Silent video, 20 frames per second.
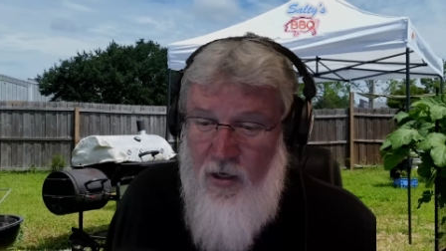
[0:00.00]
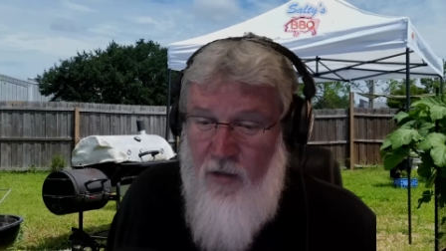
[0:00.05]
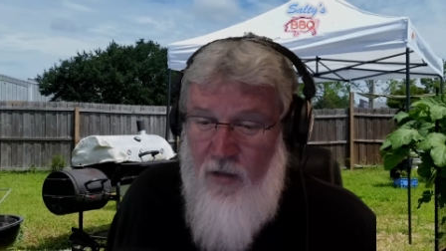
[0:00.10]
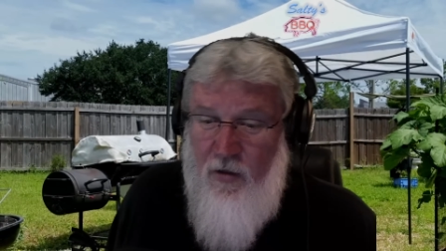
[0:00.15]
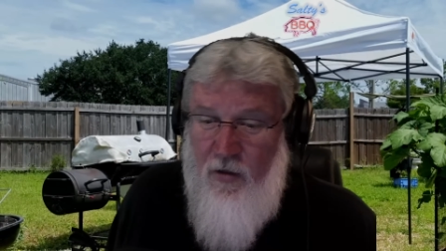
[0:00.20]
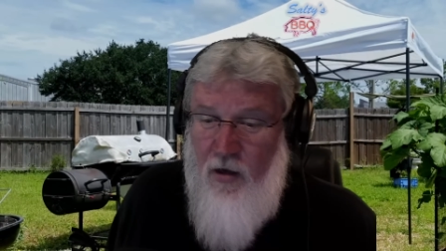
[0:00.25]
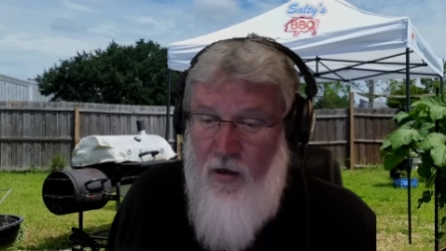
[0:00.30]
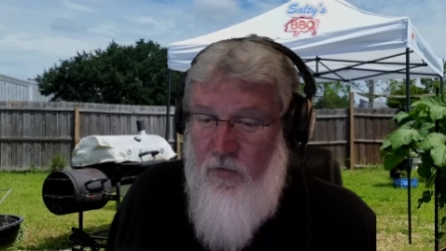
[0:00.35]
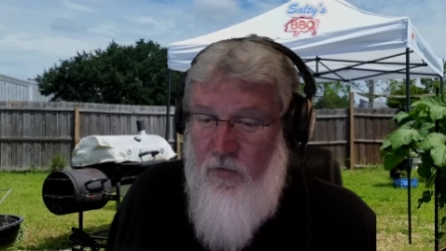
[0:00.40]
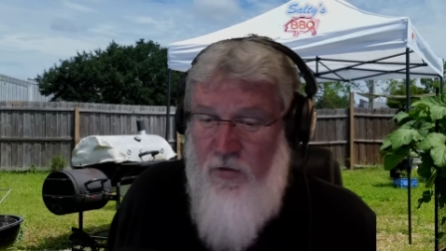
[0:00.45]
I
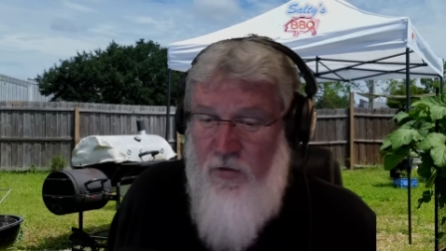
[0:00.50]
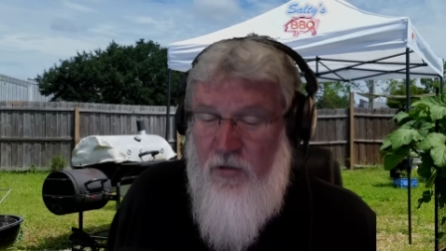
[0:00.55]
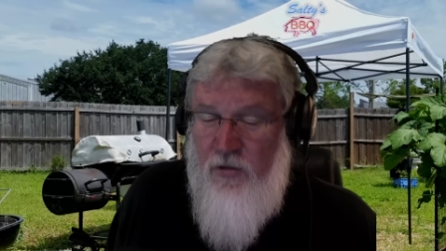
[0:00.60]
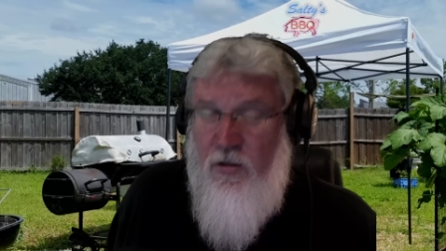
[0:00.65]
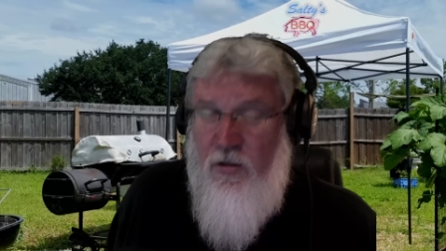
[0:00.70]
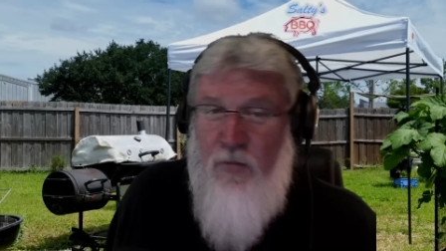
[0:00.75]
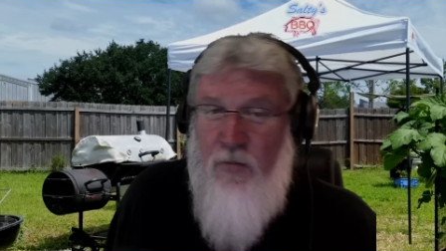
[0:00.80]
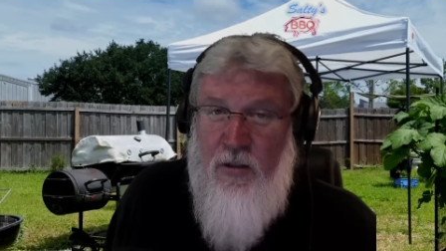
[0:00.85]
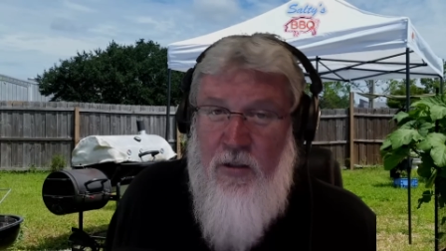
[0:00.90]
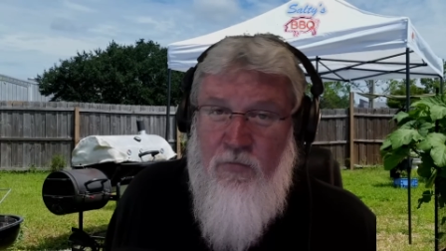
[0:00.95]
thought it was
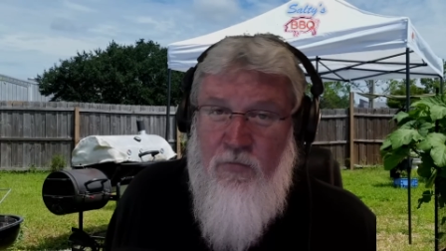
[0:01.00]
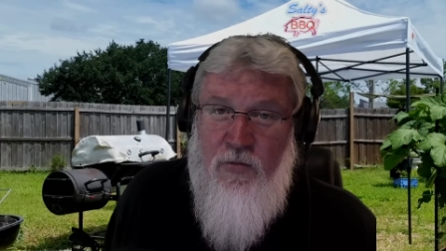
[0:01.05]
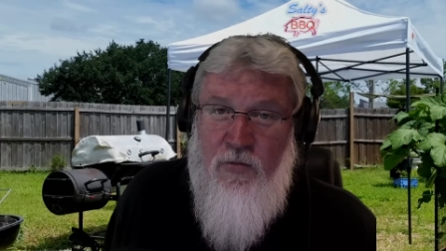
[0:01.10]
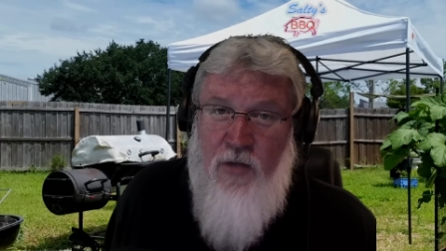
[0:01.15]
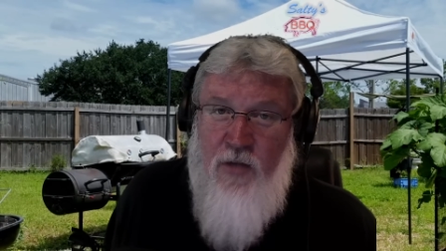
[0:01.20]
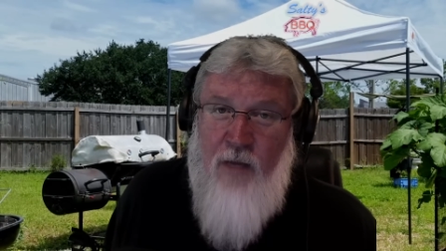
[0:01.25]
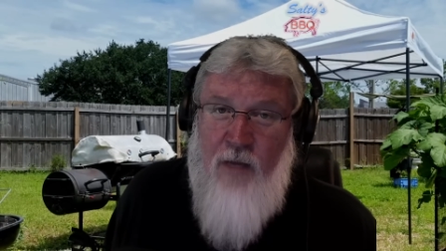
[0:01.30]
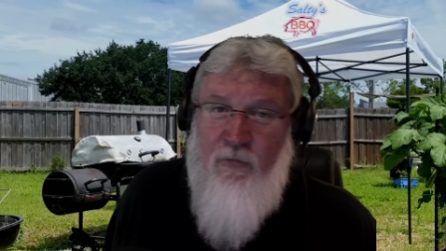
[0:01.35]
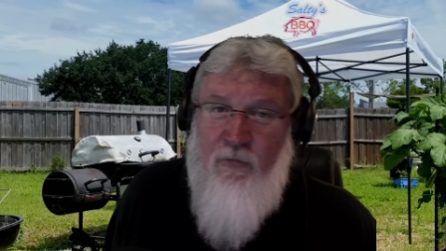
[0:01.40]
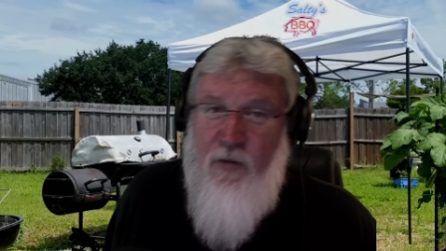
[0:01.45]
just going to be
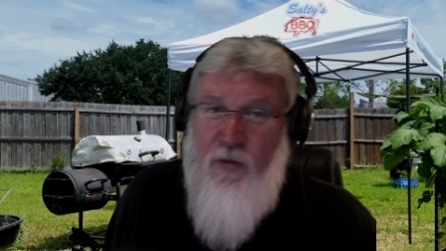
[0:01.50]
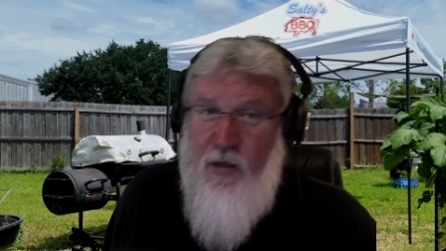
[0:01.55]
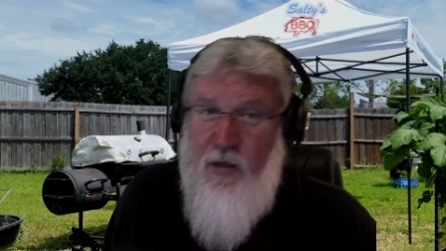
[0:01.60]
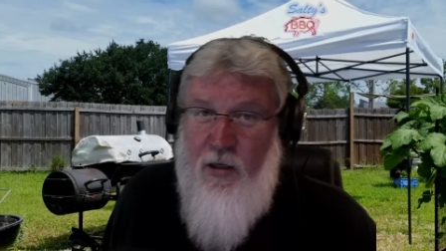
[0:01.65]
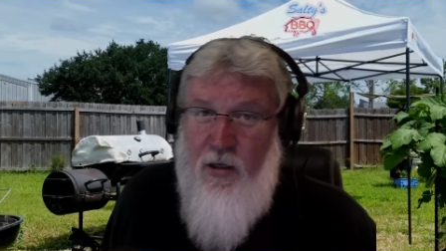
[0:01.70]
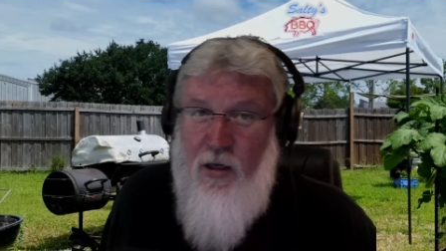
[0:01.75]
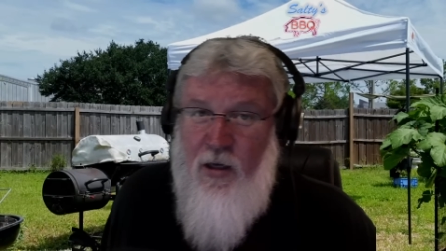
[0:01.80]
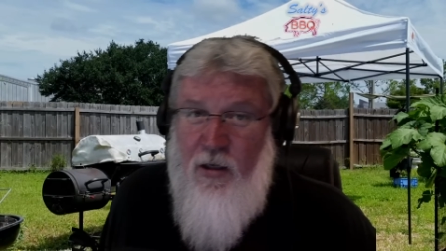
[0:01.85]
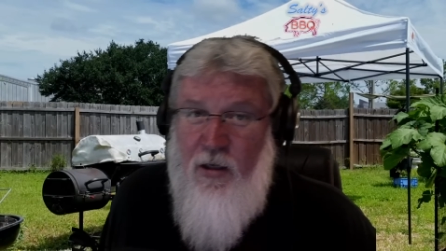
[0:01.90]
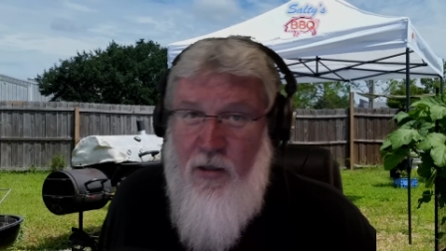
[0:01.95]
stab fun
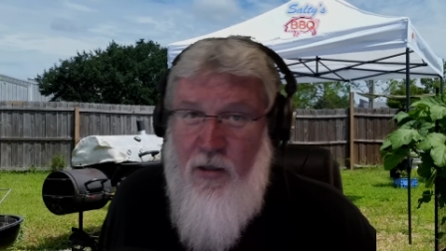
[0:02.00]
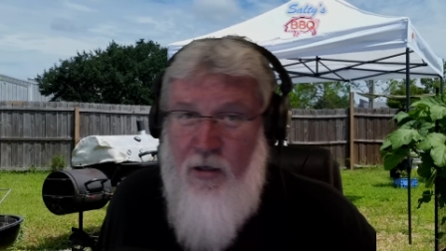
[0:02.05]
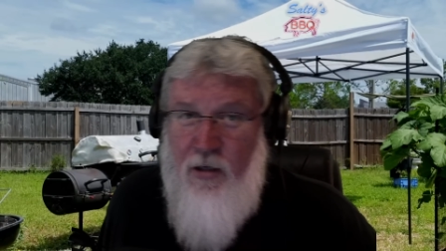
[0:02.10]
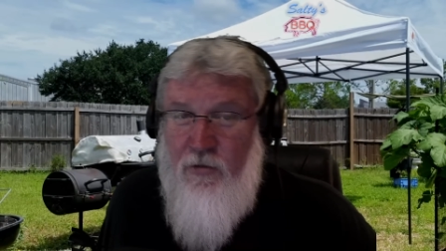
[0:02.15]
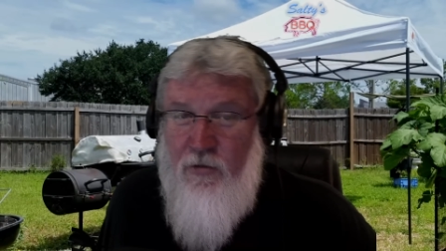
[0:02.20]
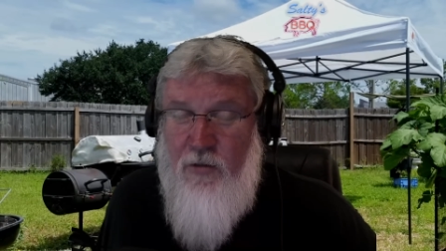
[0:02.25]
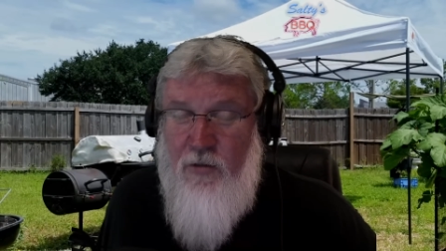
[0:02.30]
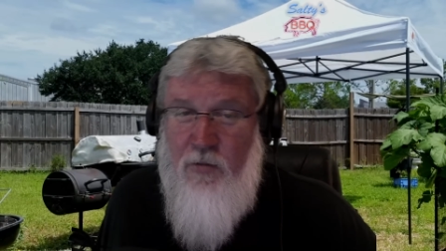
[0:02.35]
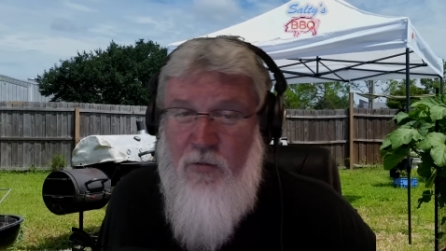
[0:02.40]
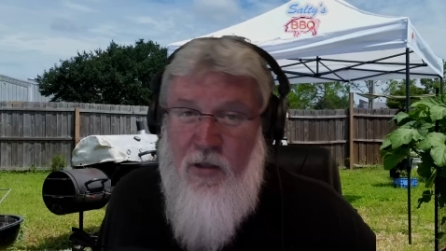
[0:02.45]
at Kanye
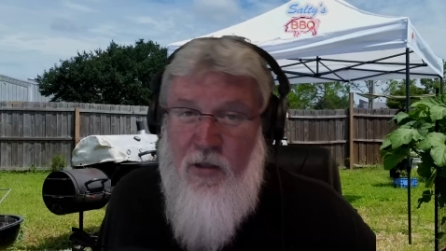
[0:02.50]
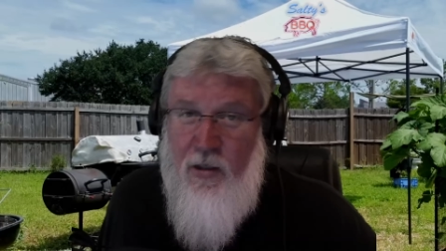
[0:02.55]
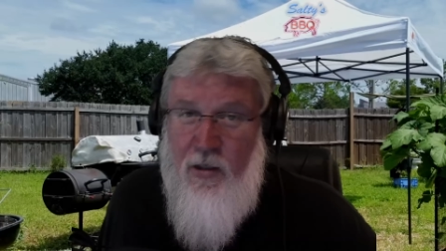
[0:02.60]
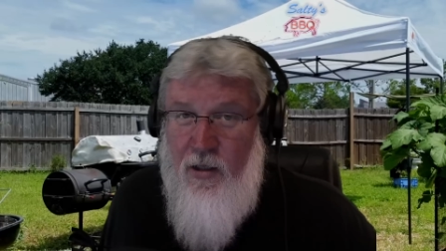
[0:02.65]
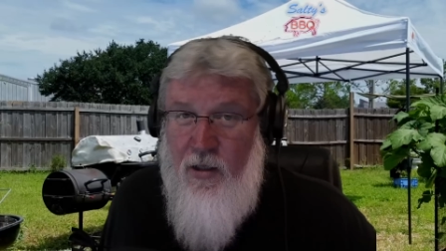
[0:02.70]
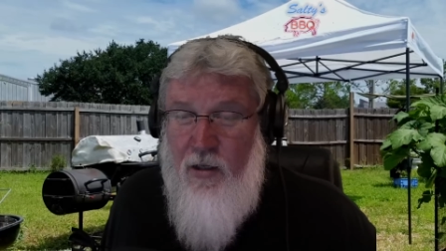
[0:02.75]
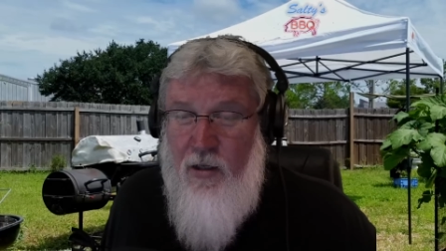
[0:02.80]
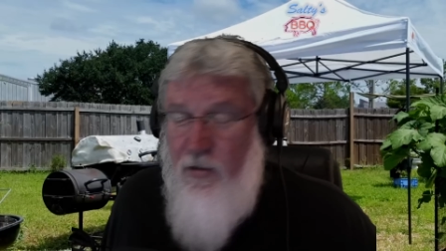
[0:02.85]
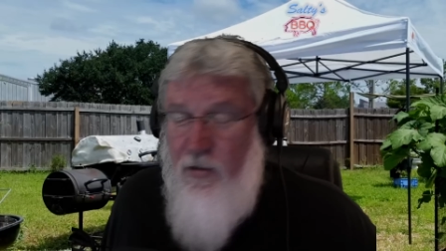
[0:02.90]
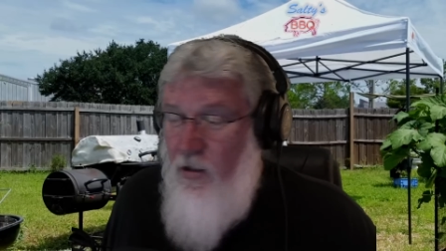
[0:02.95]
or something like
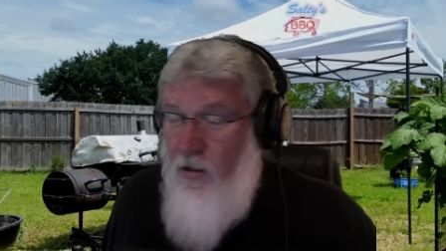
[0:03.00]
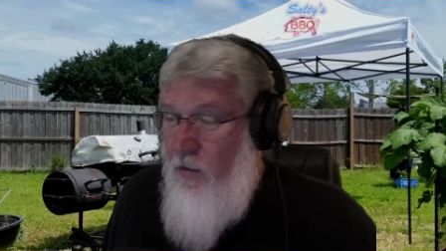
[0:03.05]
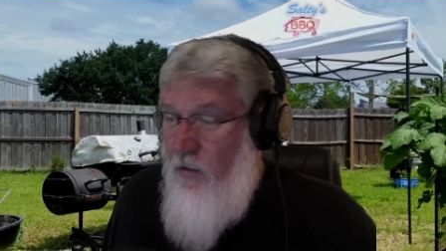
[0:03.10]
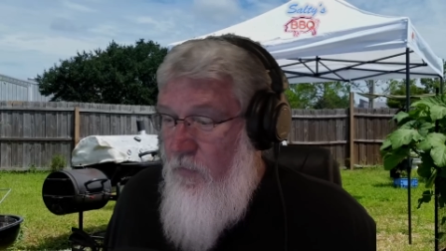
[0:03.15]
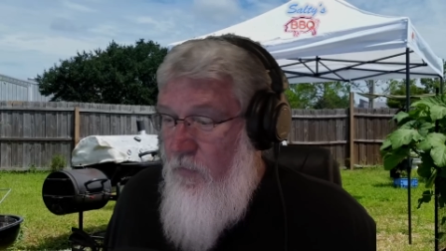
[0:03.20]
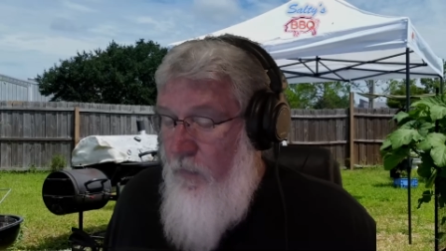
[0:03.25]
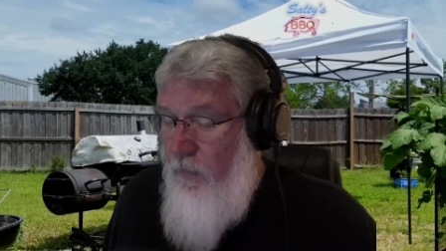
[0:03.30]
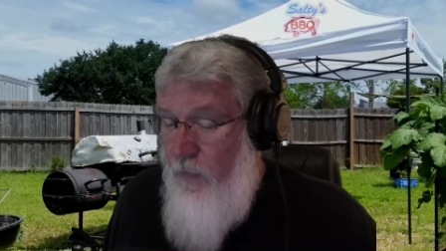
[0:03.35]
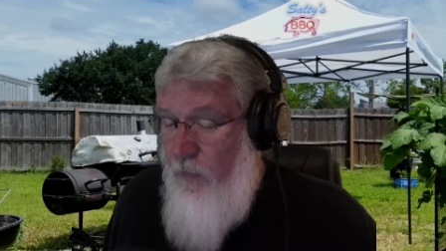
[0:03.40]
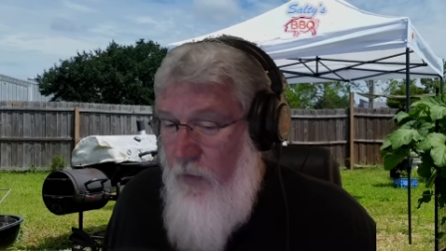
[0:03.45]
that.
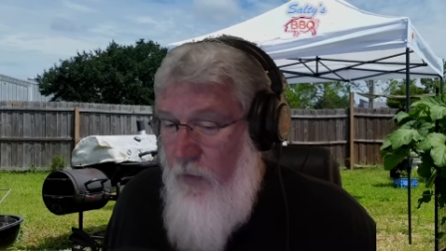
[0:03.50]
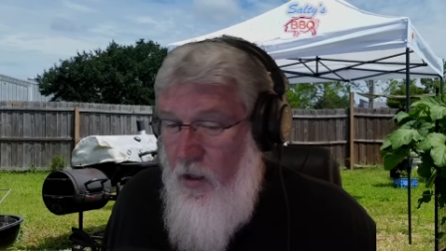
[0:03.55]
Um,